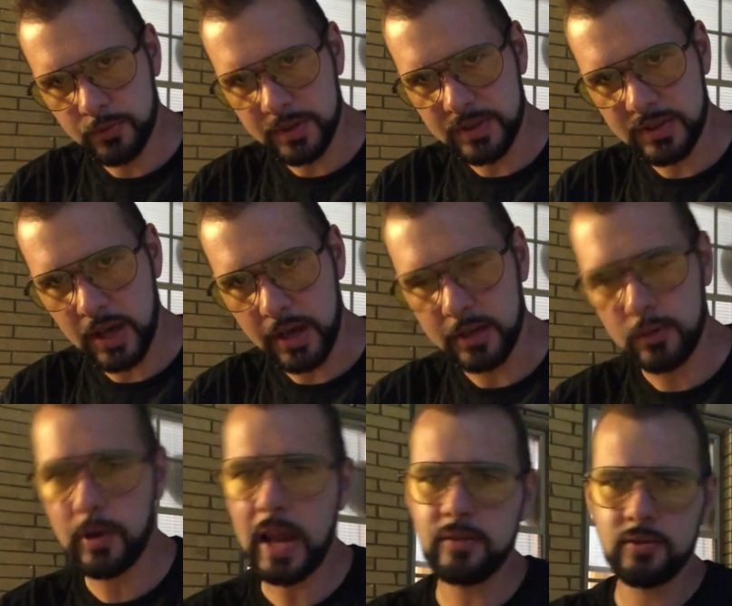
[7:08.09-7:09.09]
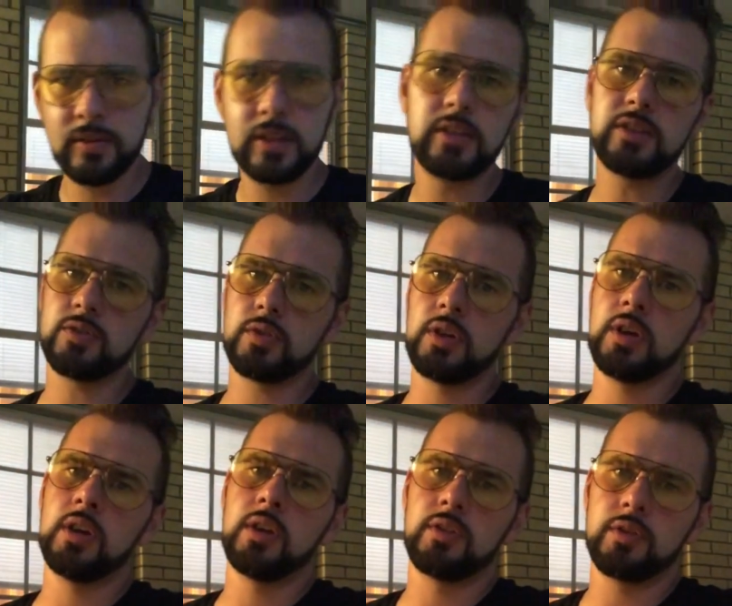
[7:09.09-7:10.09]
with Sonic rather than
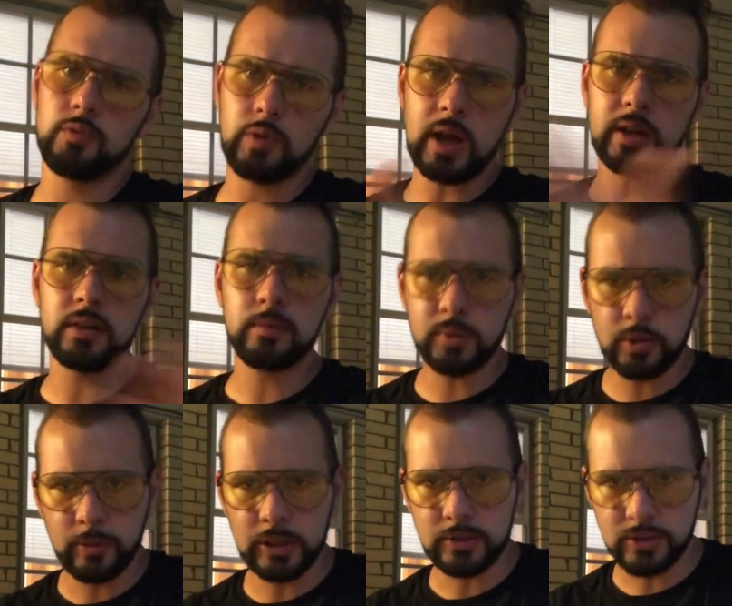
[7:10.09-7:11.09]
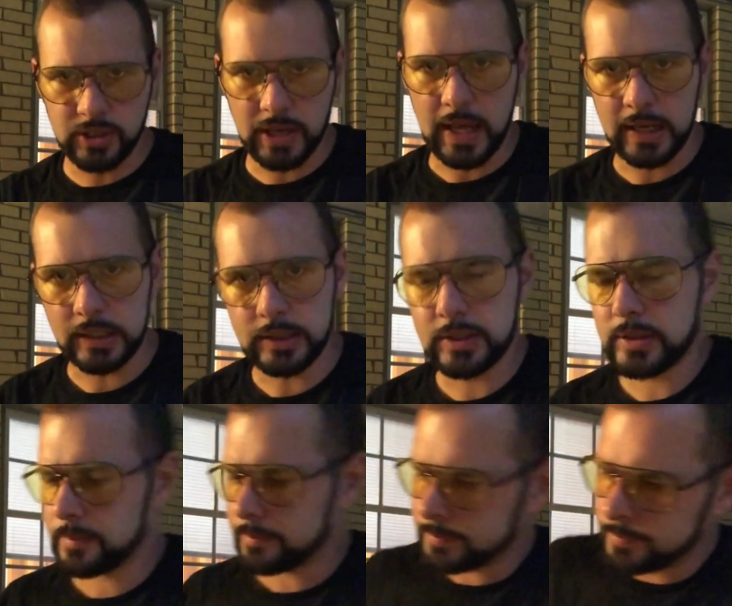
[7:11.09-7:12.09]
the Rocky and Bullwinkle shenanigans.
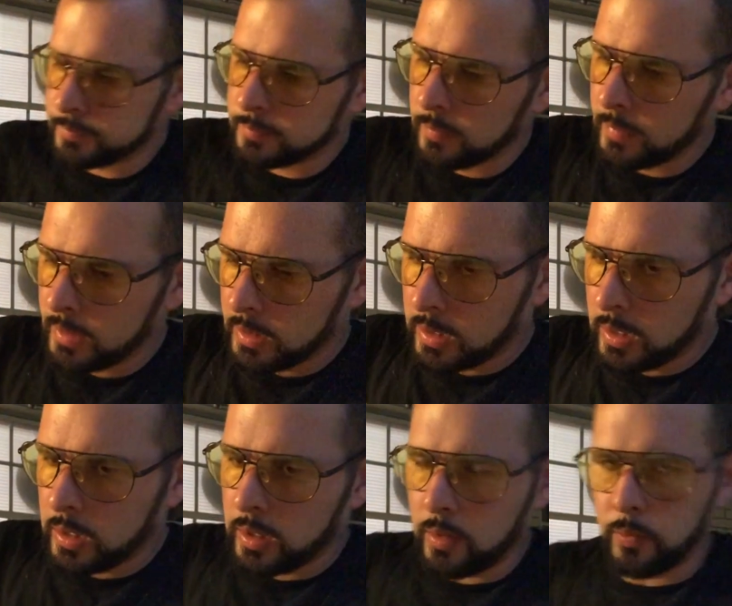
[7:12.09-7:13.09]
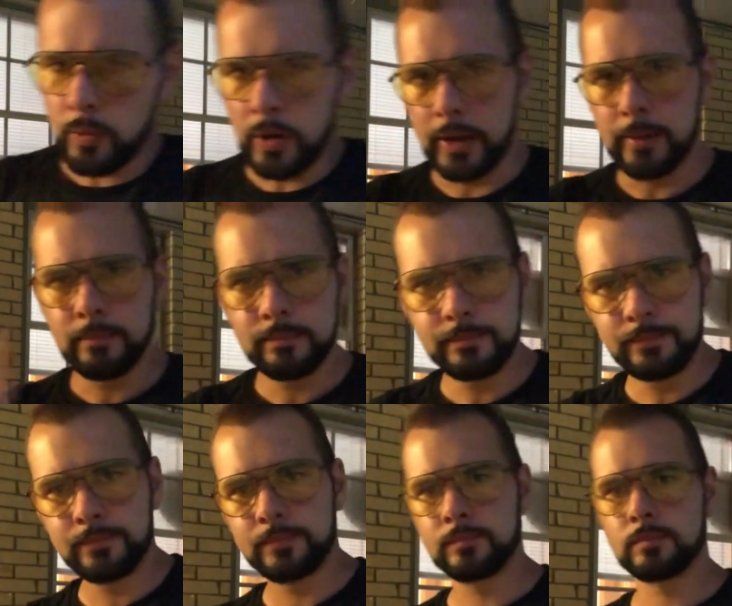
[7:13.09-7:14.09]
One,
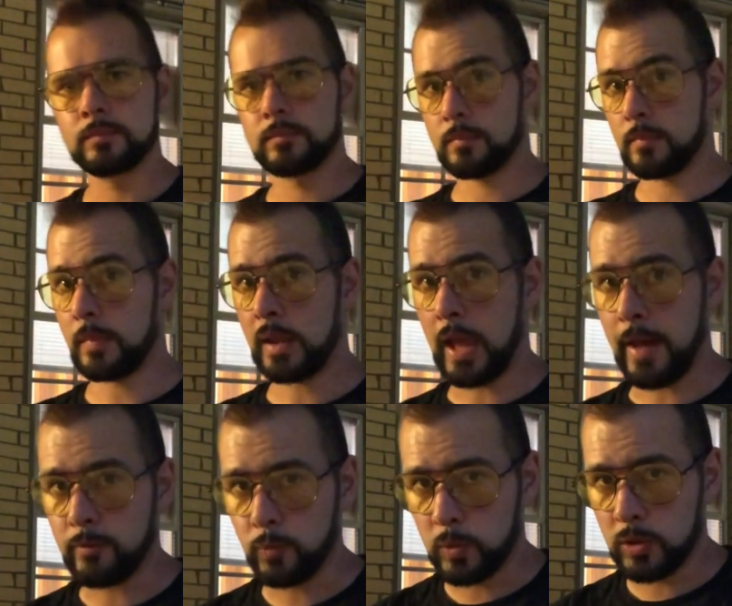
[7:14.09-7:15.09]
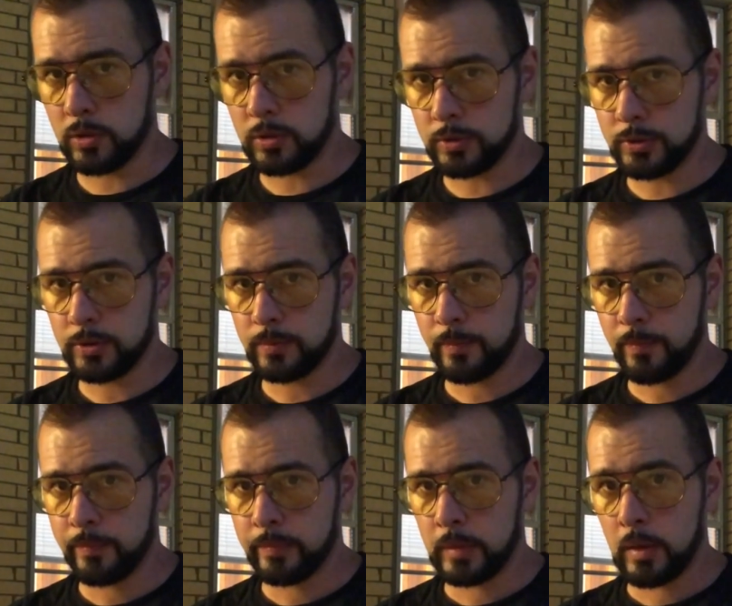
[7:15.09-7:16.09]
have a world
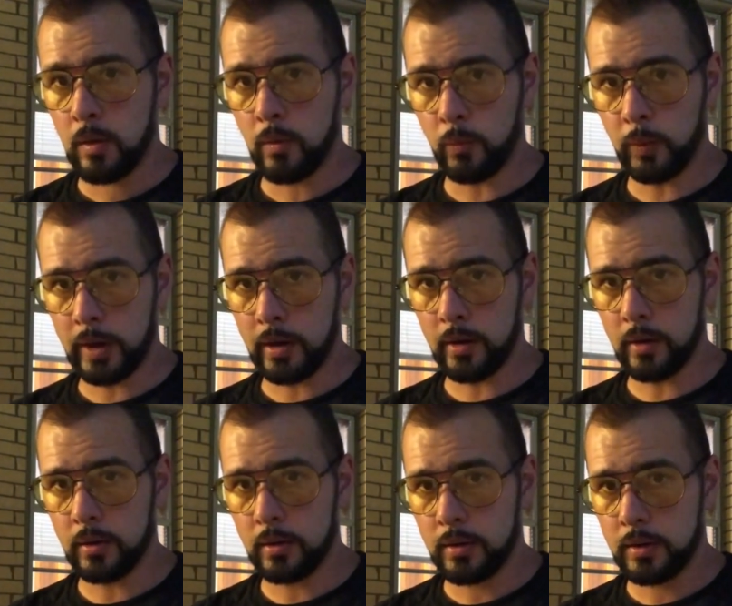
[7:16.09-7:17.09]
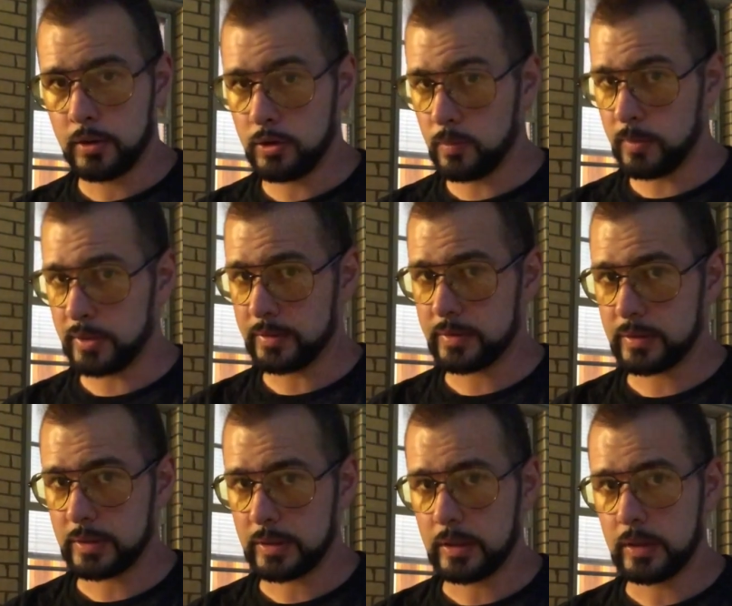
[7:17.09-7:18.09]
where humans
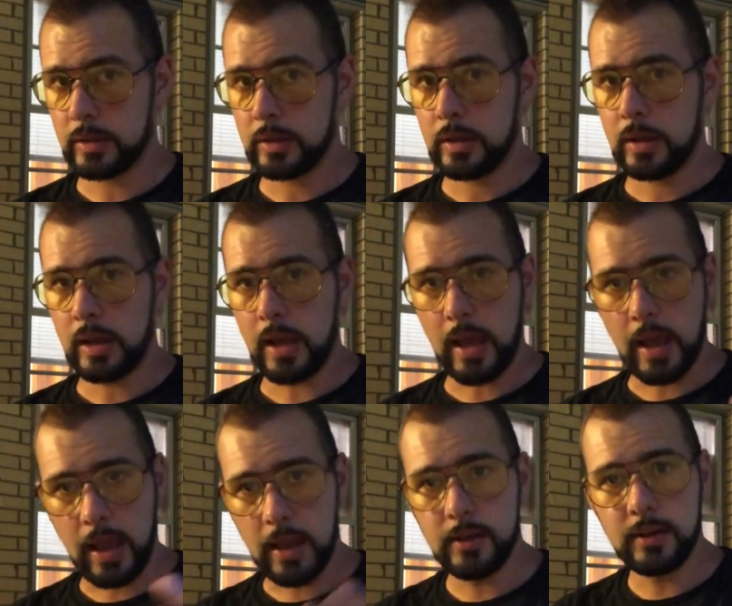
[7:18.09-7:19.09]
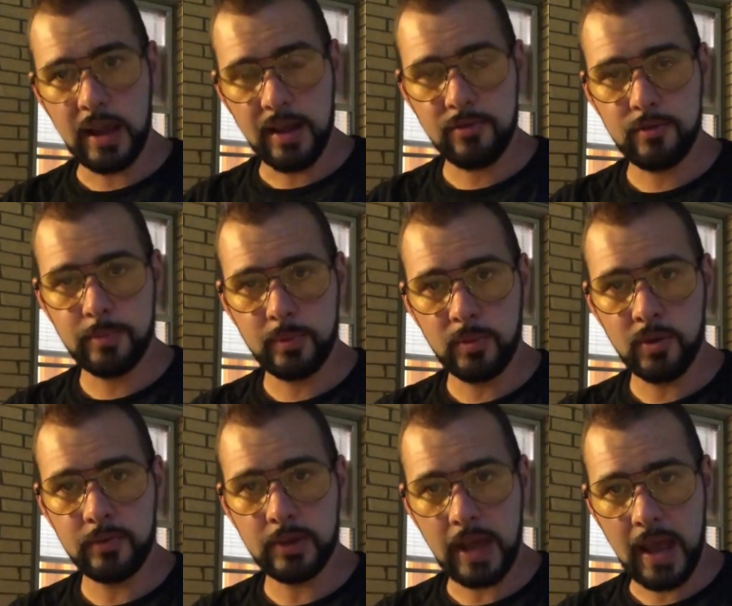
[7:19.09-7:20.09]
and
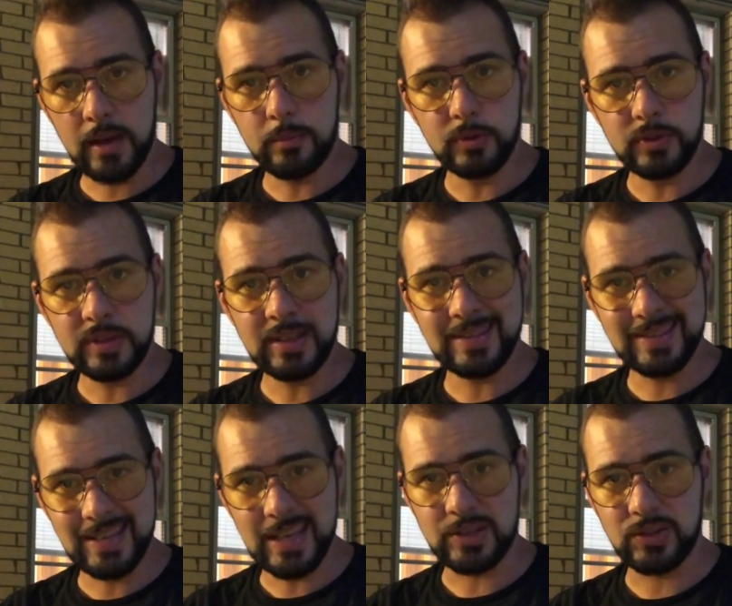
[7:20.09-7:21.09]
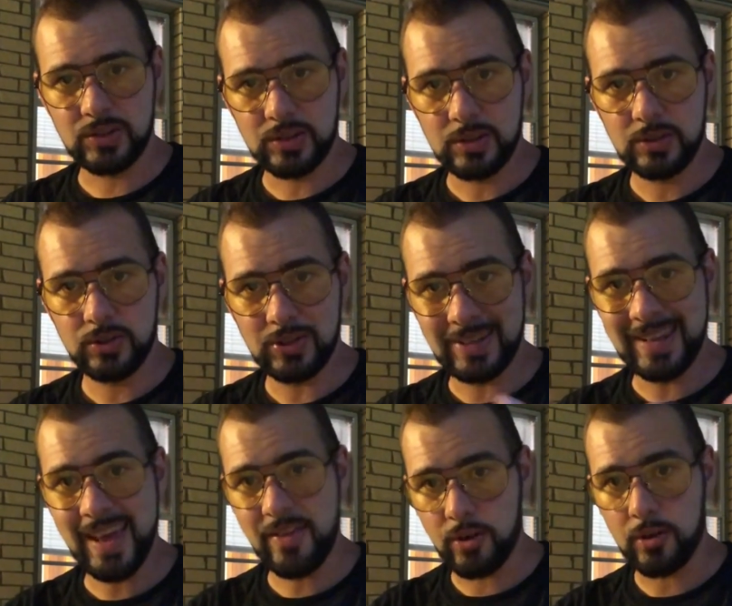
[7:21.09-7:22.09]
anthropomorphic animals exist
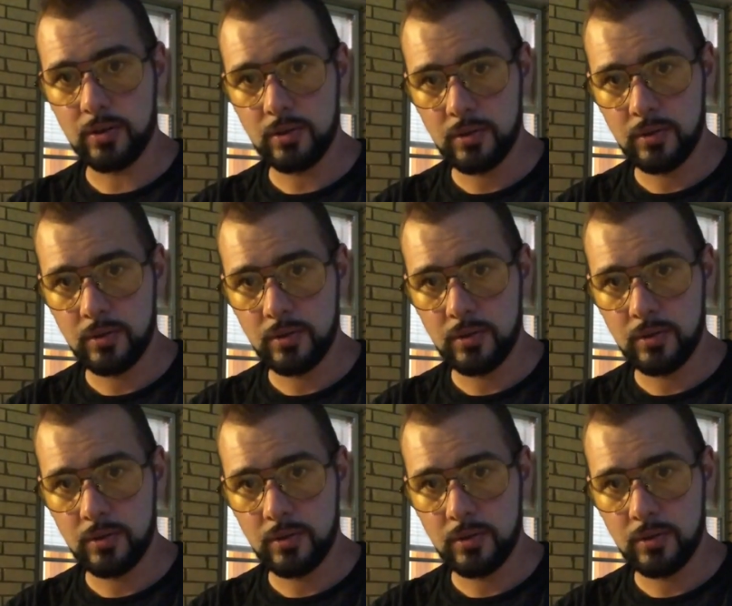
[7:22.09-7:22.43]
together,